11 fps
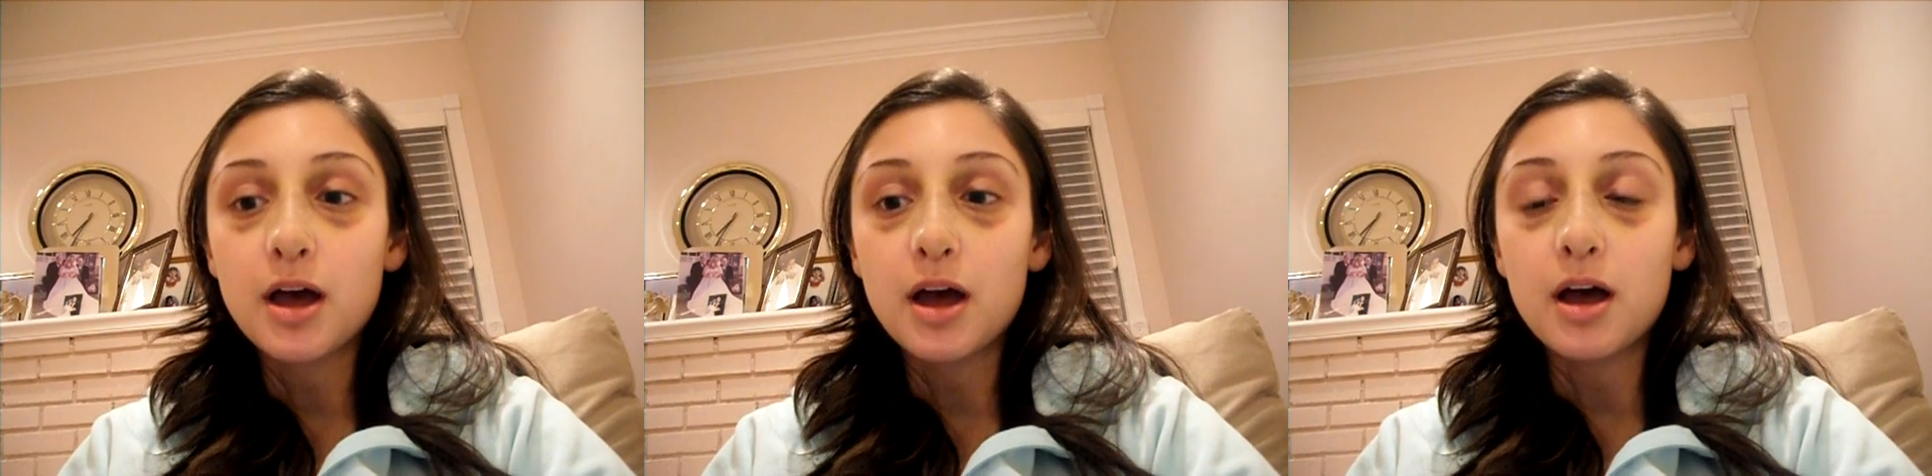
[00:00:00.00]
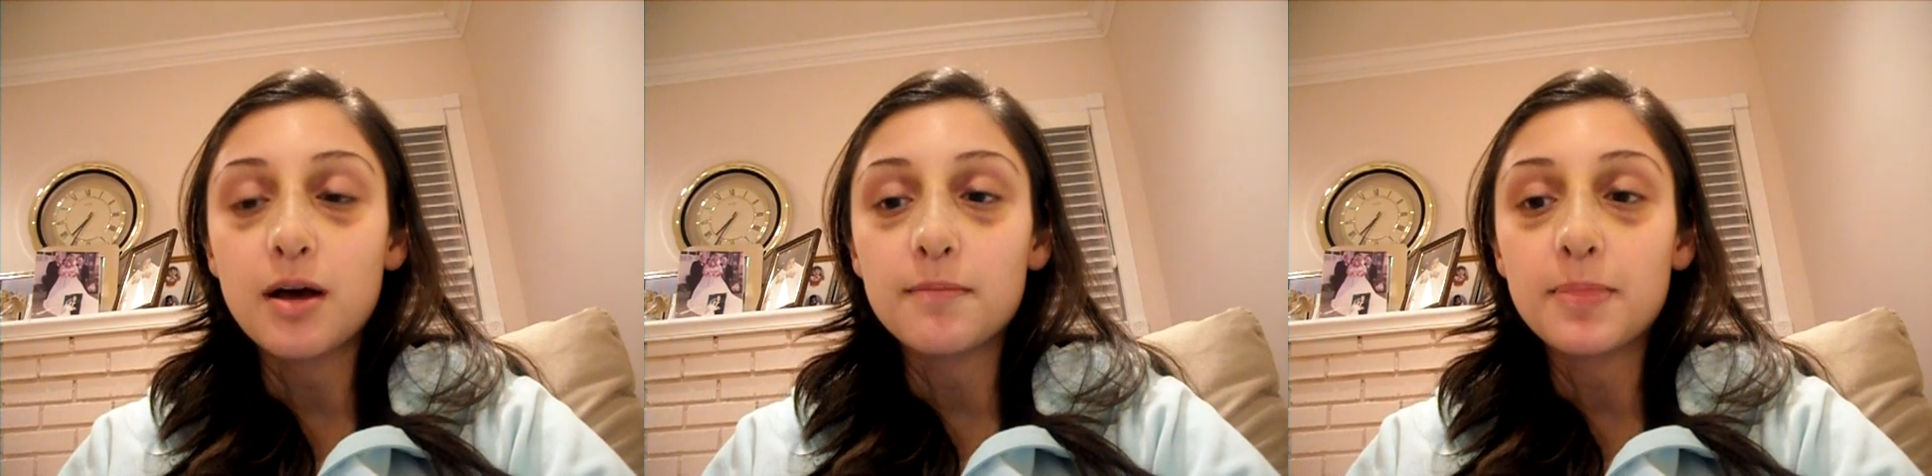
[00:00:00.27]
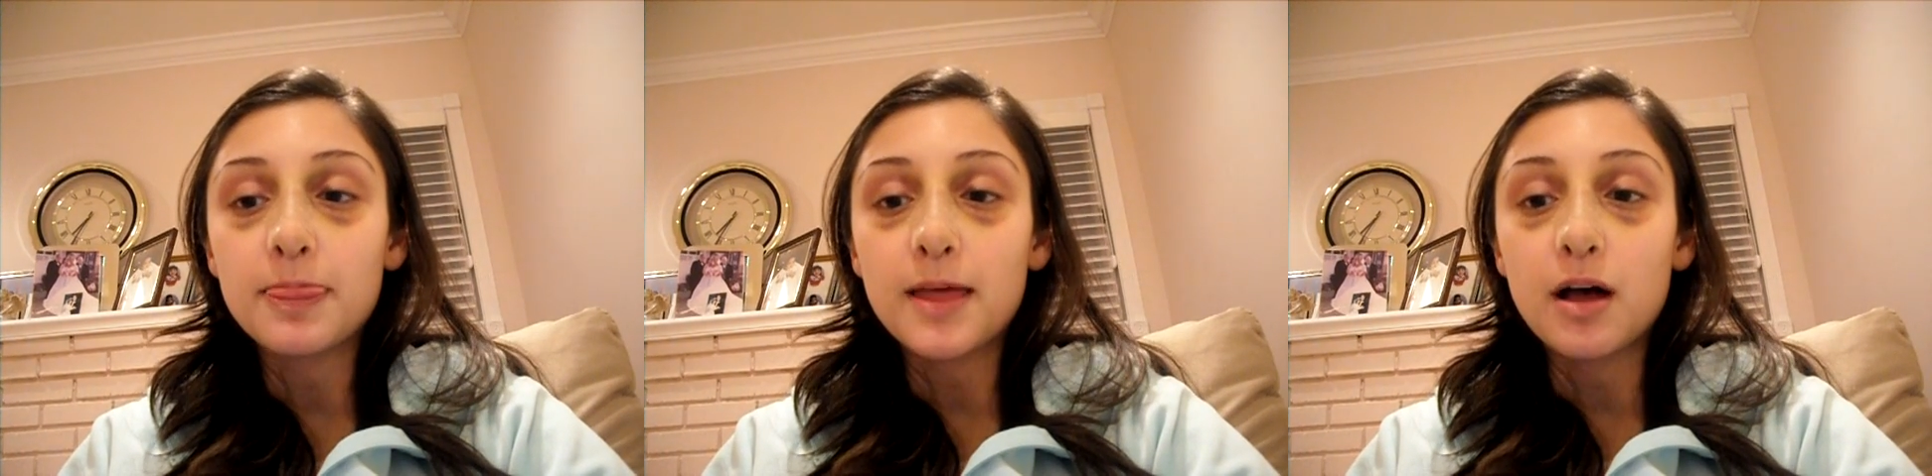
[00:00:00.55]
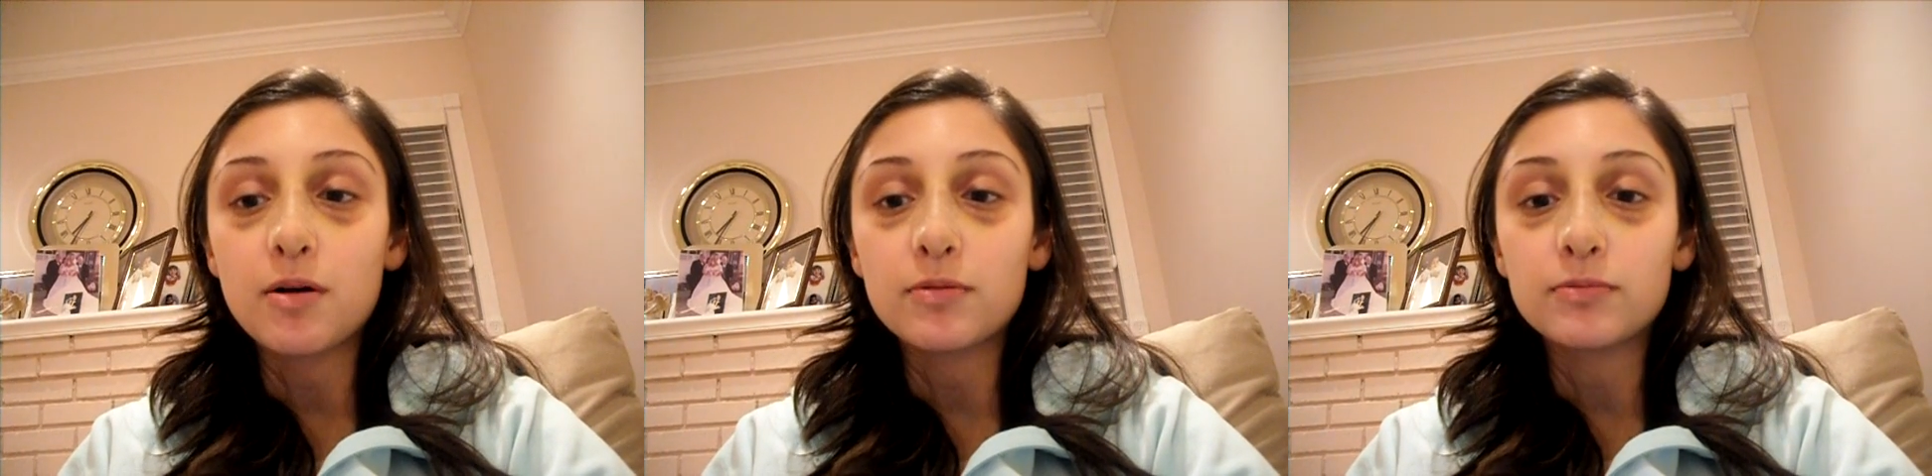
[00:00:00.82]

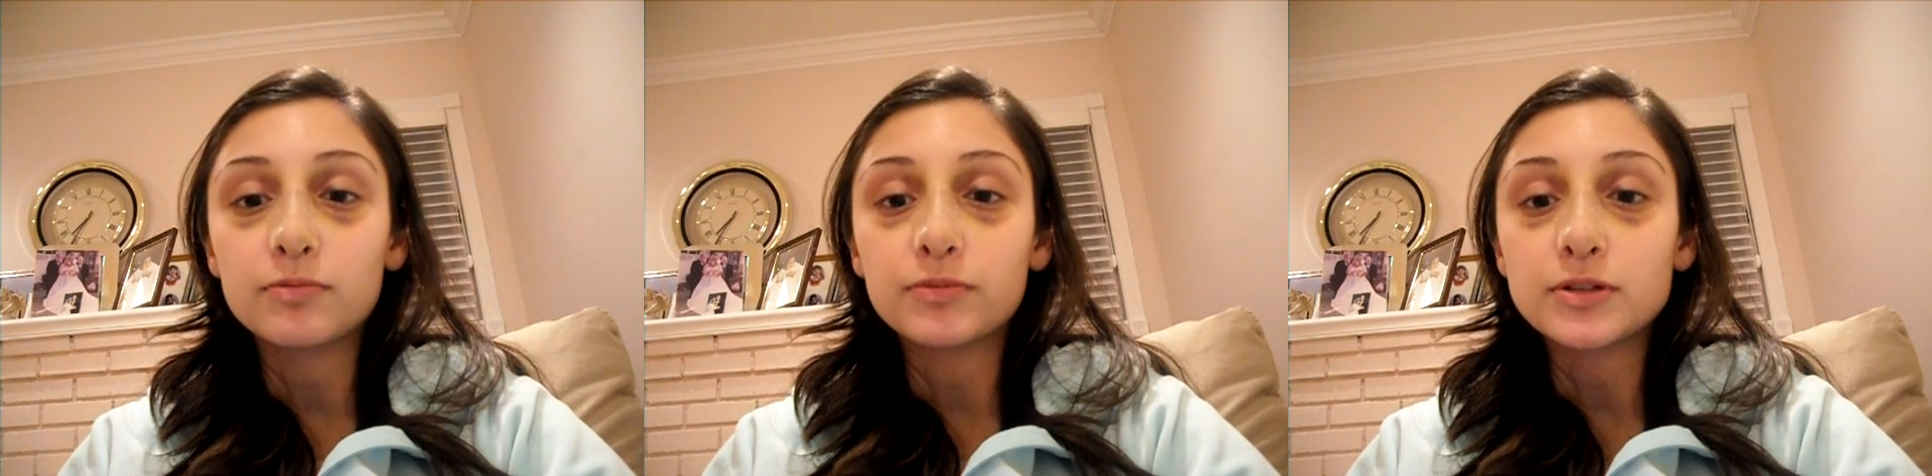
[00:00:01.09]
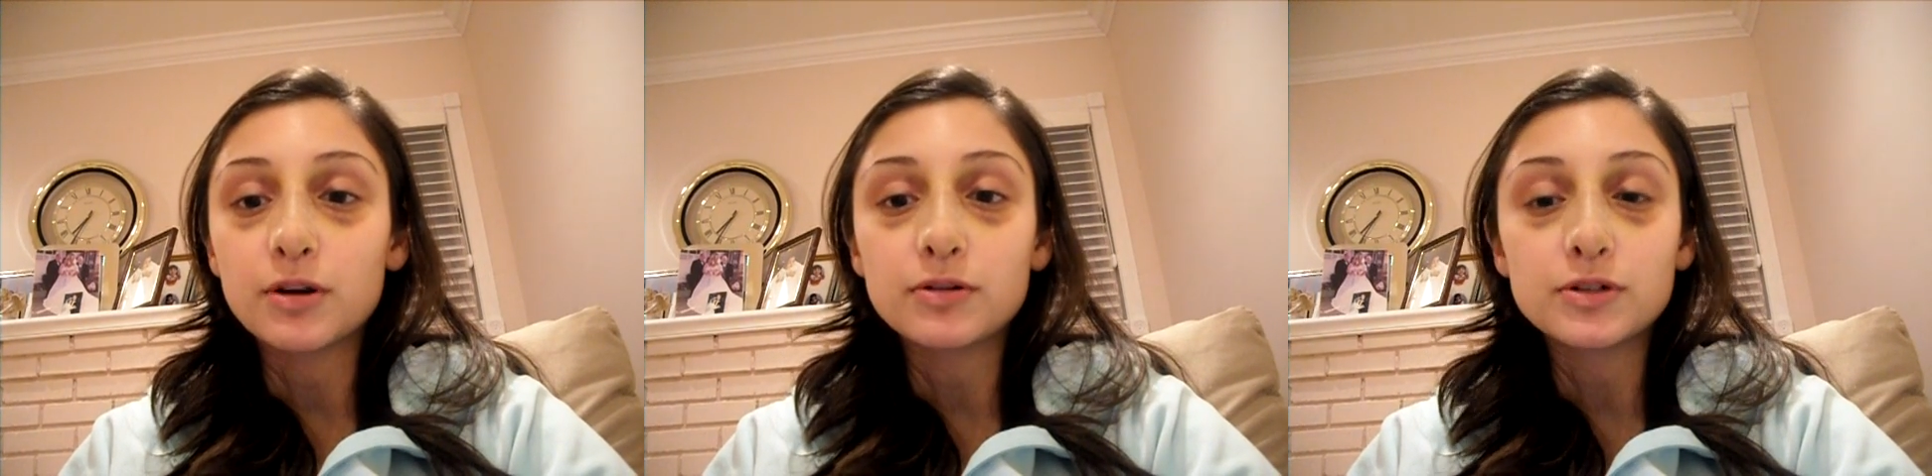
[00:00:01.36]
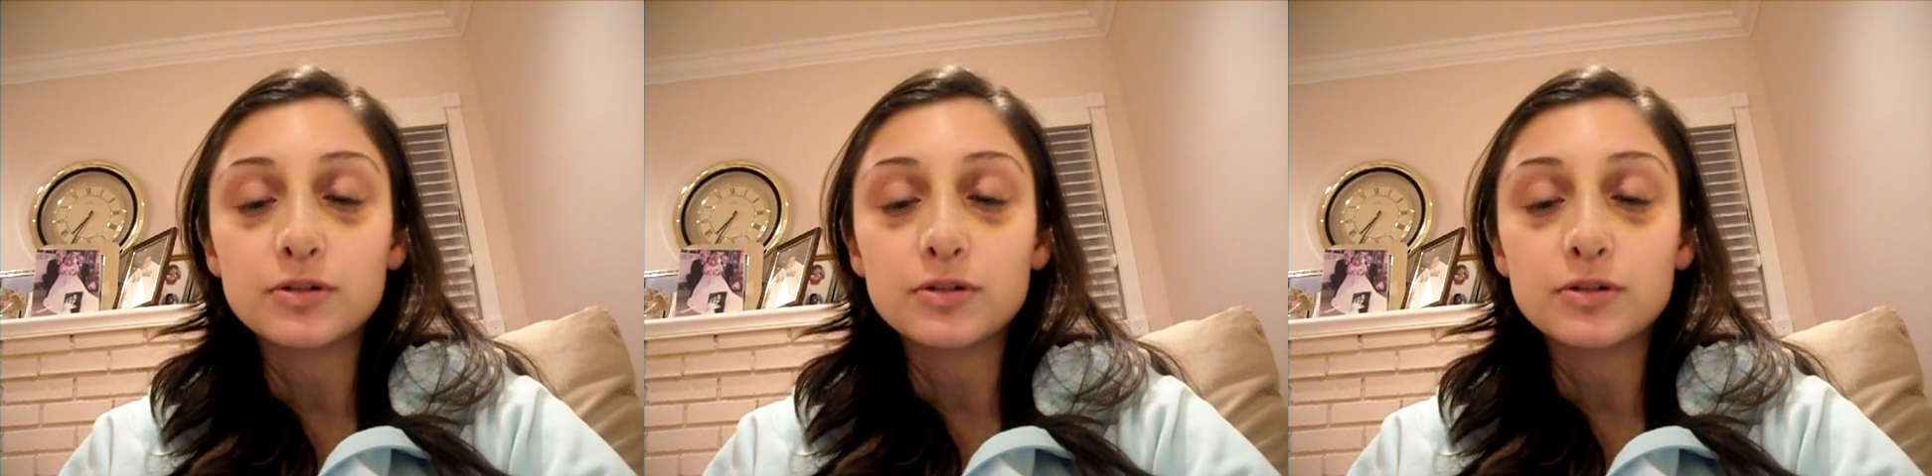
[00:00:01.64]
I'll return